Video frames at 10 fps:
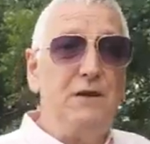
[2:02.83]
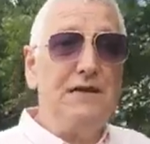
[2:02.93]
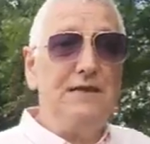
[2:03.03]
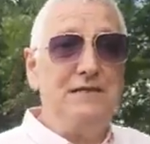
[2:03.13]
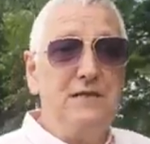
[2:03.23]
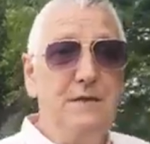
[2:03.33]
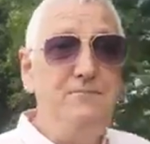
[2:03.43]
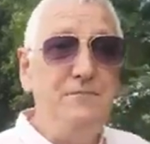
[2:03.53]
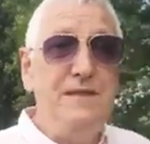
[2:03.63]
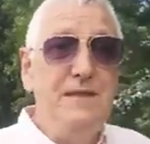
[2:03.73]
is really
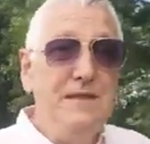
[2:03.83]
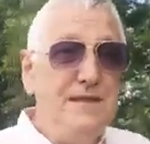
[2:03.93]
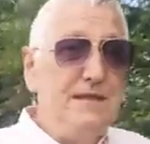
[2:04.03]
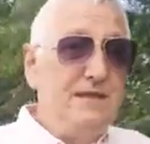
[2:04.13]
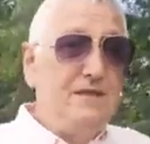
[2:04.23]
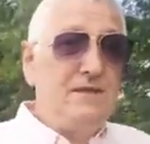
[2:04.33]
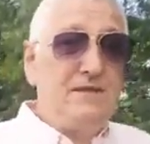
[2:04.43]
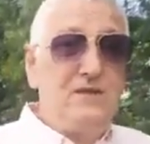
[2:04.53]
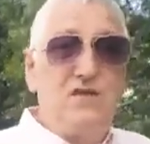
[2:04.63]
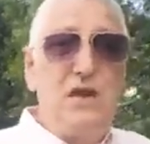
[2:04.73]
to
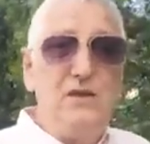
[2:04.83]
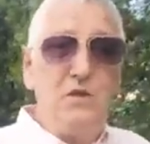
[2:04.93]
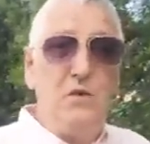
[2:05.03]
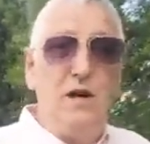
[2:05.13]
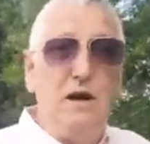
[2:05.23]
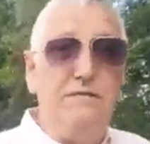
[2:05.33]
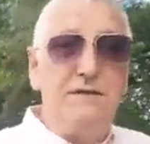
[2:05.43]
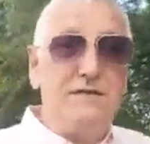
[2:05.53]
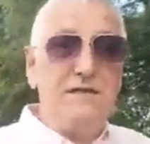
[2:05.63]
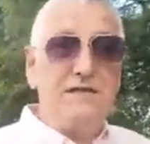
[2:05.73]
change your
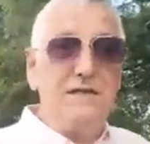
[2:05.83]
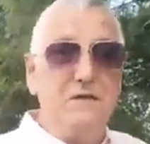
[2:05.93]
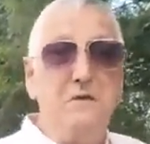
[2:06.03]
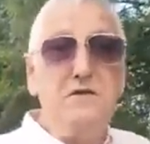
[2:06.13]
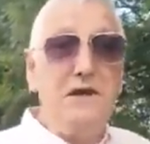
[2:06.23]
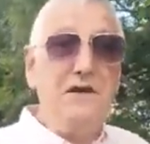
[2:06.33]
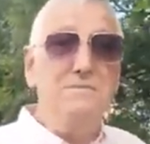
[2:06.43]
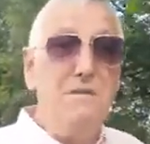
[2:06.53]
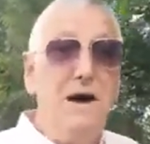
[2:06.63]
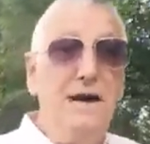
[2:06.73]
life, as this is going to
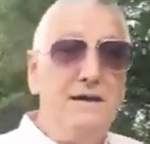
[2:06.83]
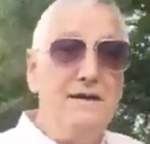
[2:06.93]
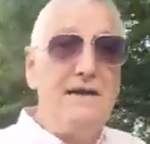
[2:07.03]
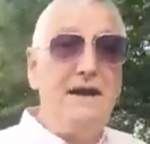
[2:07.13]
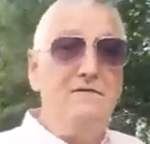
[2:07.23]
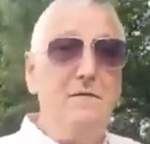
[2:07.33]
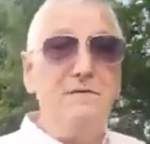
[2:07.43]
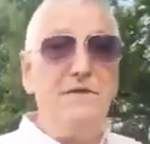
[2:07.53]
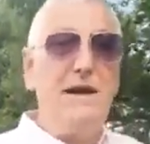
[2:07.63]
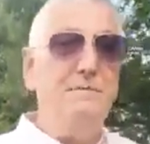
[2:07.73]
change mine and that of
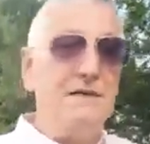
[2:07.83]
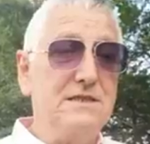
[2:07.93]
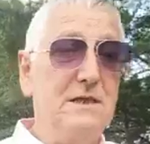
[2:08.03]
my family.